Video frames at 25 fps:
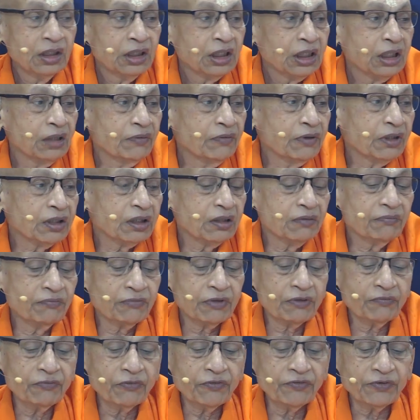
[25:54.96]
Kimartham
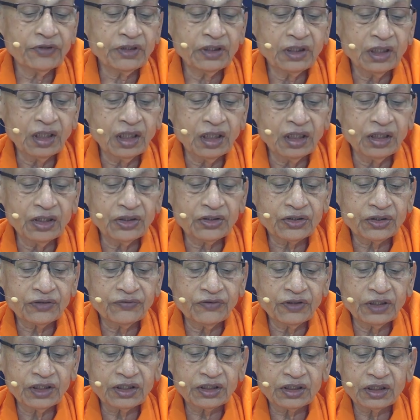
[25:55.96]
brahma vidya
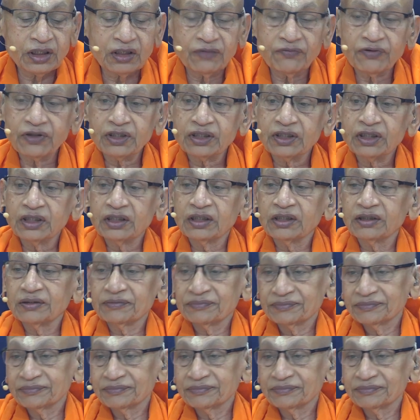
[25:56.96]
nischaya vakshate.